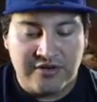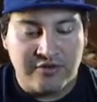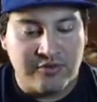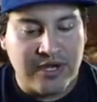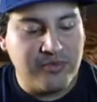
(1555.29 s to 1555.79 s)

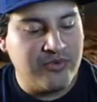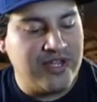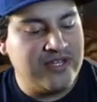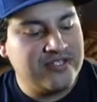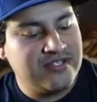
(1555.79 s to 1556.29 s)

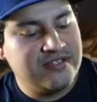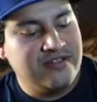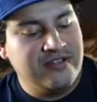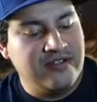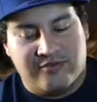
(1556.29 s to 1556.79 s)
Cramorant.
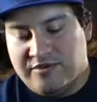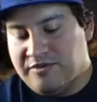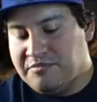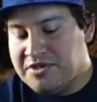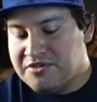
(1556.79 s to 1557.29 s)

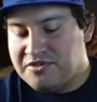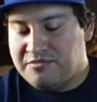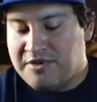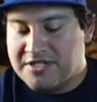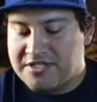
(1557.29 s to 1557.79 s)
Well, Pikachu
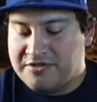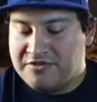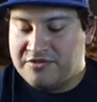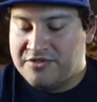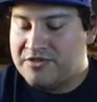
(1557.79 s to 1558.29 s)
boxes
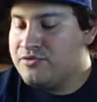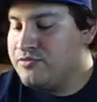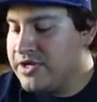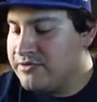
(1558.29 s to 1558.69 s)
aren't doing too well